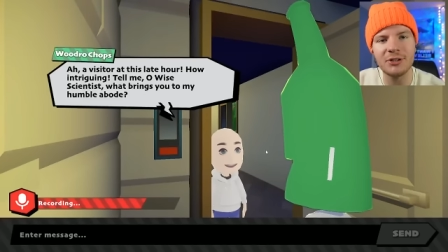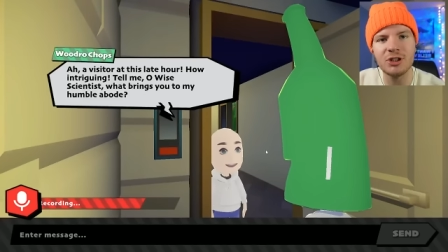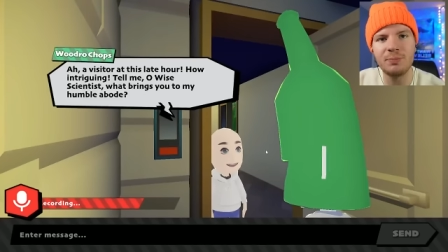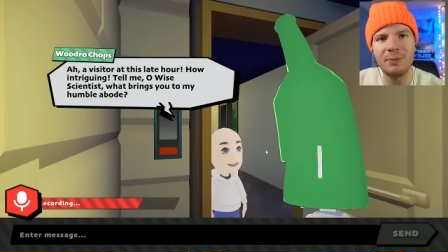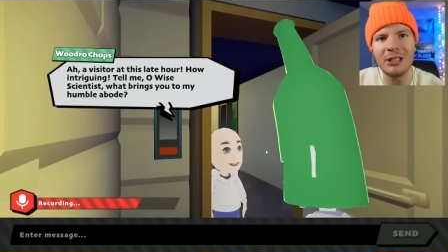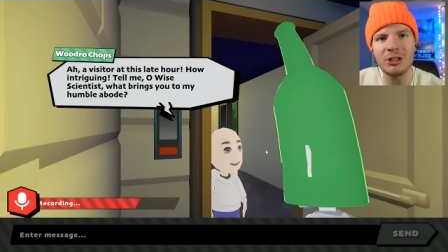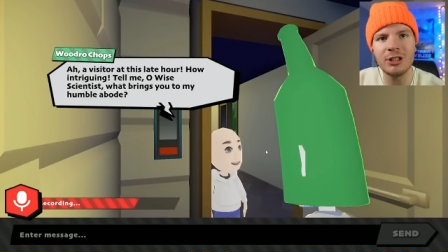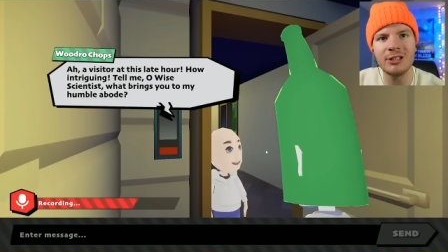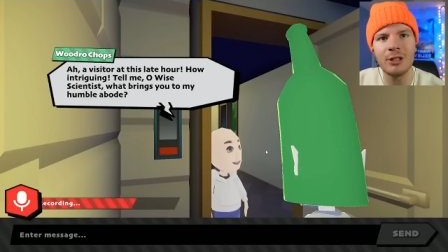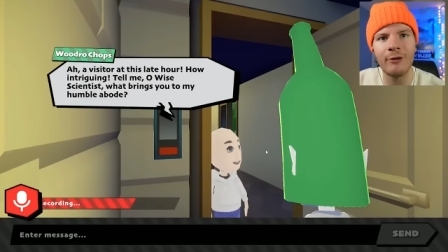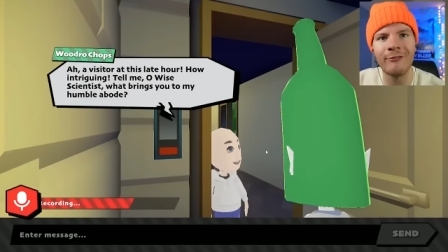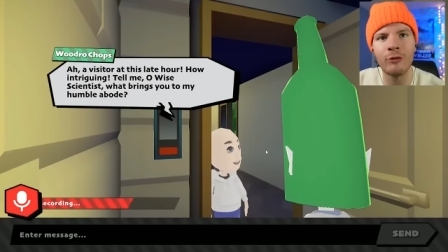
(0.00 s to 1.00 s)

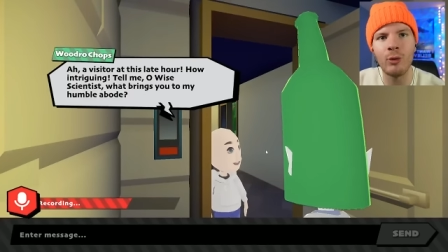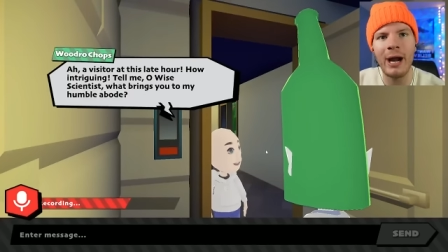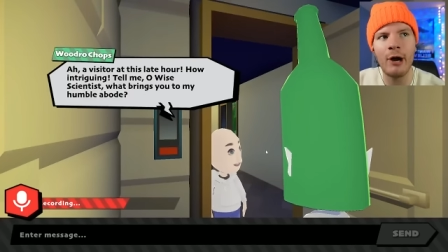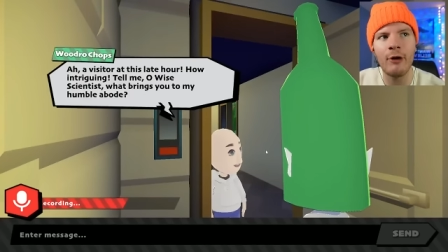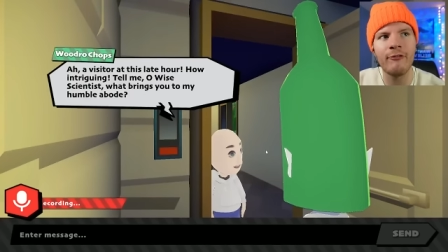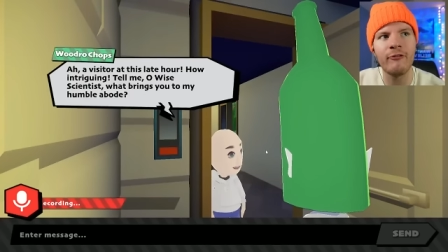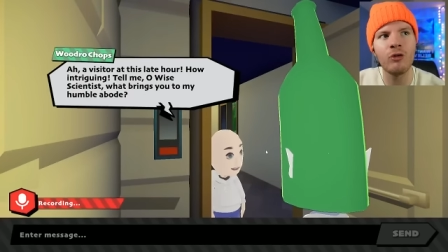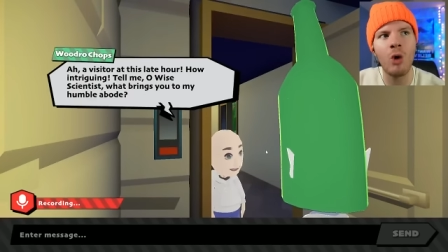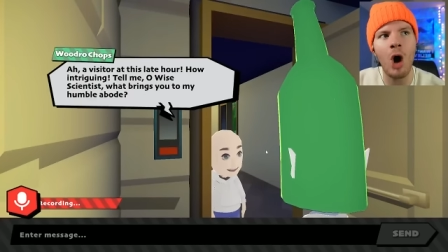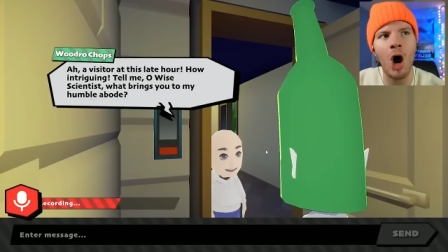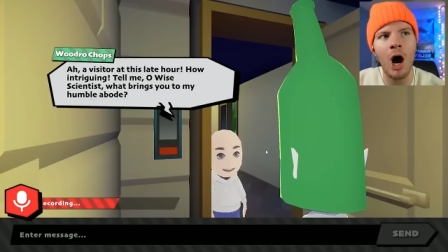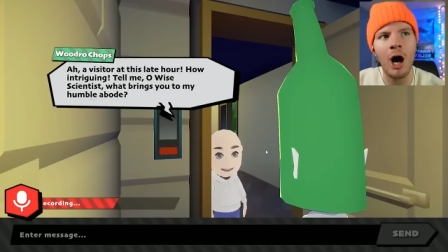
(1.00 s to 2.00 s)
species of rare
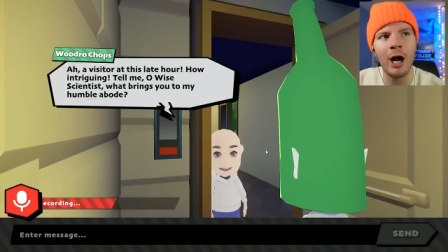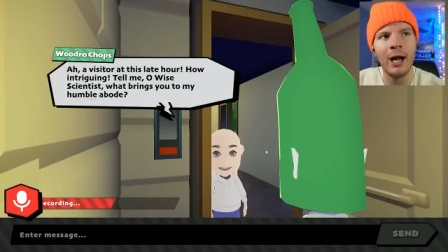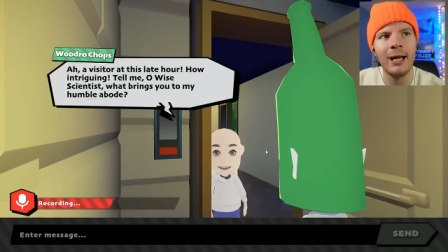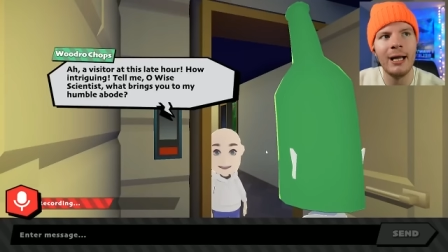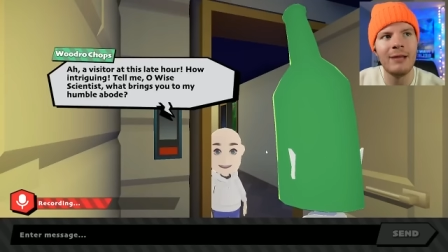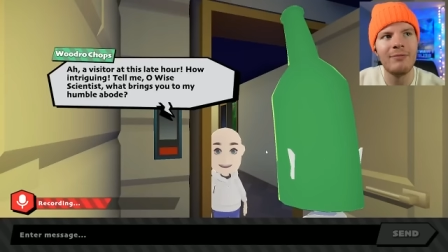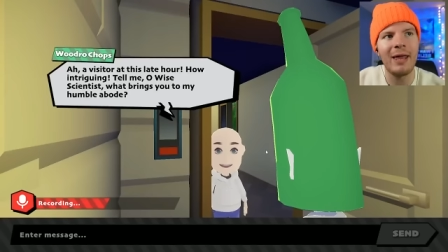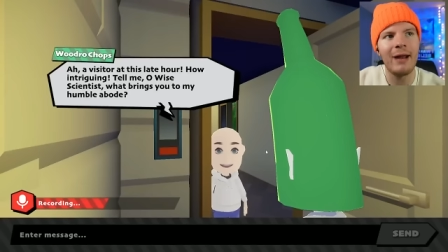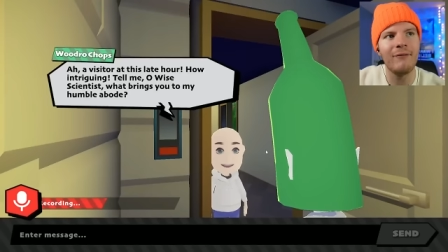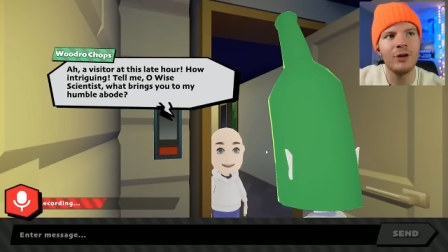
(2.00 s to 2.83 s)
frog that have